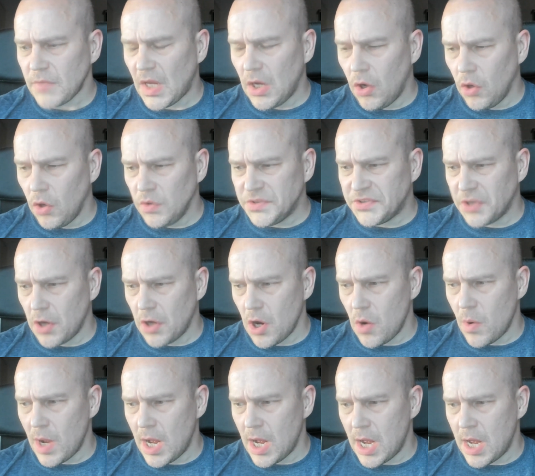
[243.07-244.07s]

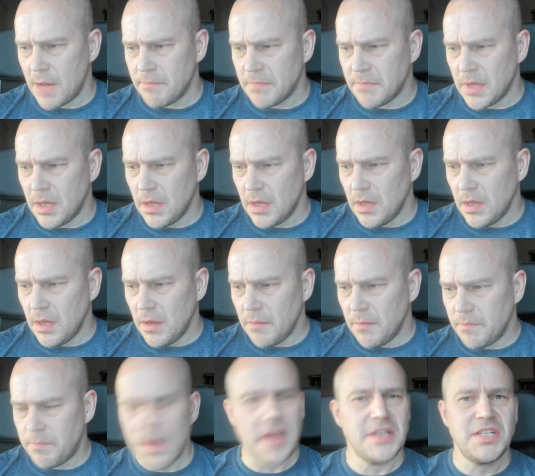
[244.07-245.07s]
Also, um,
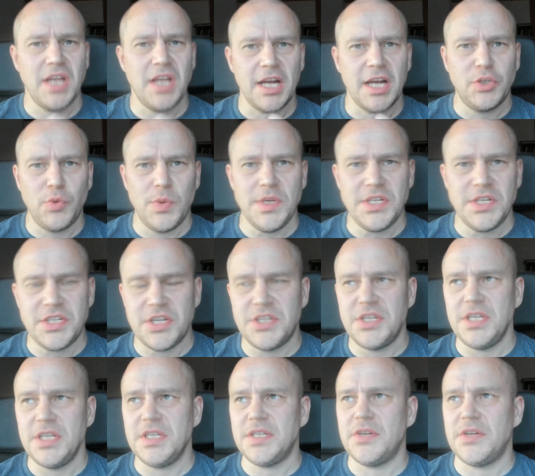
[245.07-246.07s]
bands like Twisted
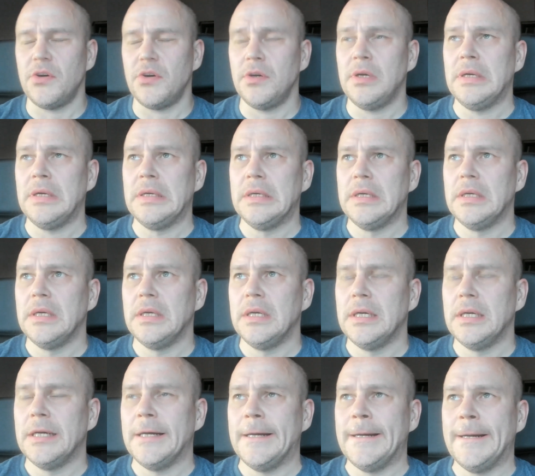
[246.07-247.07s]
Sister,
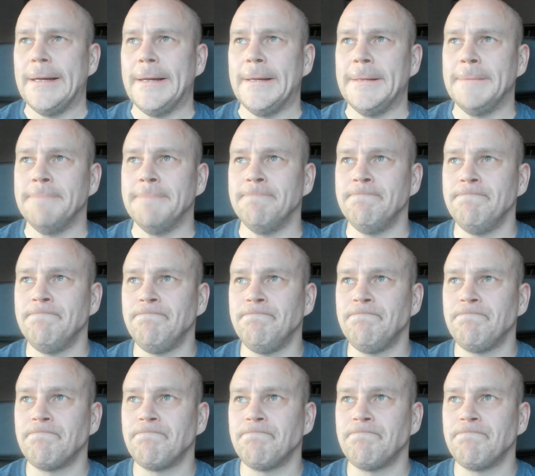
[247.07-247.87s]
um,